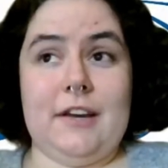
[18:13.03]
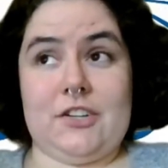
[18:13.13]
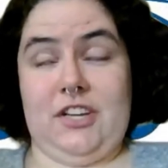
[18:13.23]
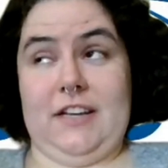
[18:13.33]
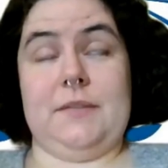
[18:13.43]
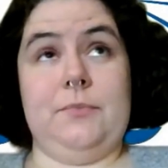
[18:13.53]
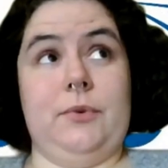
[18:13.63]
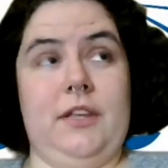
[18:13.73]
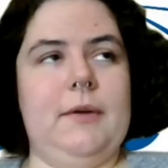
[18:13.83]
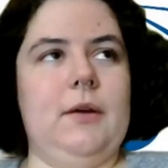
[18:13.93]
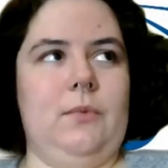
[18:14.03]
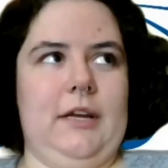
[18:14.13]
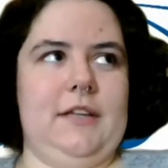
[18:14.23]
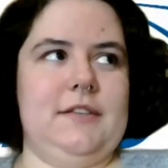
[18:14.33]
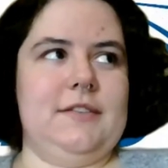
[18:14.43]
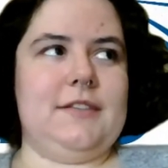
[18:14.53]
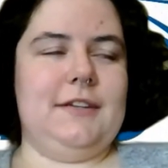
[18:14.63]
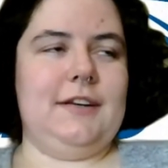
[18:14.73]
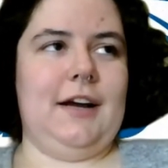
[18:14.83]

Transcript: actually had some really big wins.